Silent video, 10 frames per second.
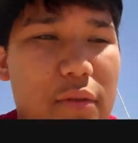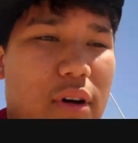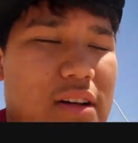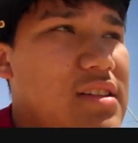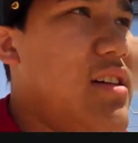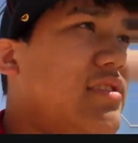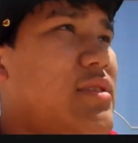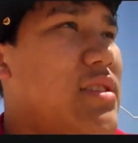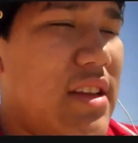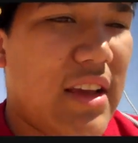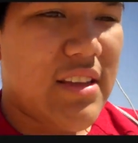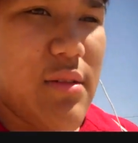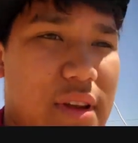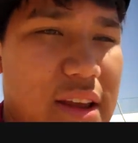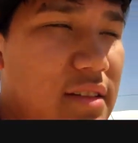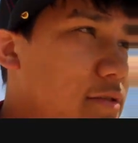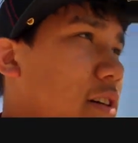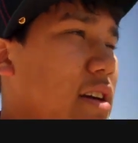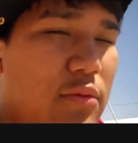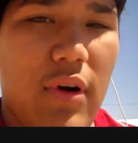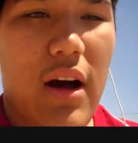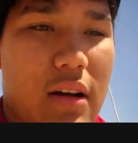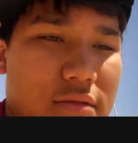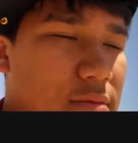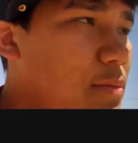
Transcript: haven't walked to Awesome's in case I'm eating a fucking while.